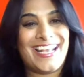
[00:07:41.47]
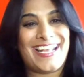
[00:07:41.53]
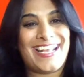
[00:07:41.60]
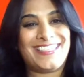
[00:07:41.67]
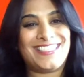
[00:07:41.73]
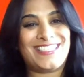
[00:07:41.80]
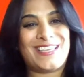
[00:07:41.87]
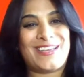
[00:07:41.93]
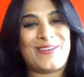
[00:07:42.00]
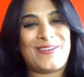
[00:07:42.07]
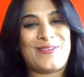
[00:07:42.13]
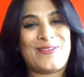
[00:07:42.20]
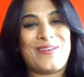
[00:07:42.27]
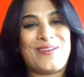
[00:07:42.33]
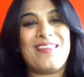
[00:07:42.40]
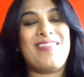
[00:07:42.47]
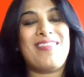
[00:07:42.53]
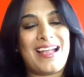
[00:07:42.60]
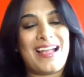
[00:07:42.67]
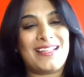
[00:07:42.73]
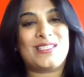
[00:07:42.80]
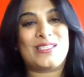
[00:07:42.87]
And so
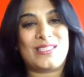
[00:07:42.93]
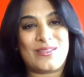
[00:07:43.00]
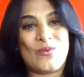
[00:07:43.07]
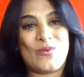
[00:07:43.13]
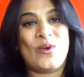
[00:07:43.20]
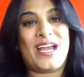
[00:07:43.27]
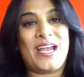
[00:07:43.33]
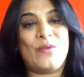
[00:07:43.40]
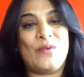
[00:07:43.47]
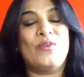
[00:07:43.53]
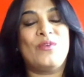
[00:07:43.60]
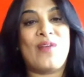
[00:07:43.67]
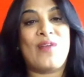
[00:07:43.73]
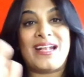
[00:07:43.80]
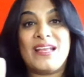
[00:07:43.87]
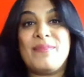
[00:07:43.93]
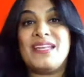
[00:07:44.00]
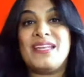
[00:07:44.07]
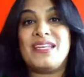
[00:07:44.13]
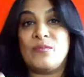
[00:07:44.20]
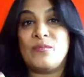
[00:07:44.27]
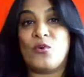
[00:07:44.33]
that's what I would
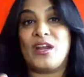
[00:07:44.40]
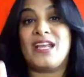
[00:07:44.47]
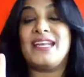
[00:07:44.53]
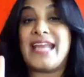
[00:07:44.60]
recommend in the morning.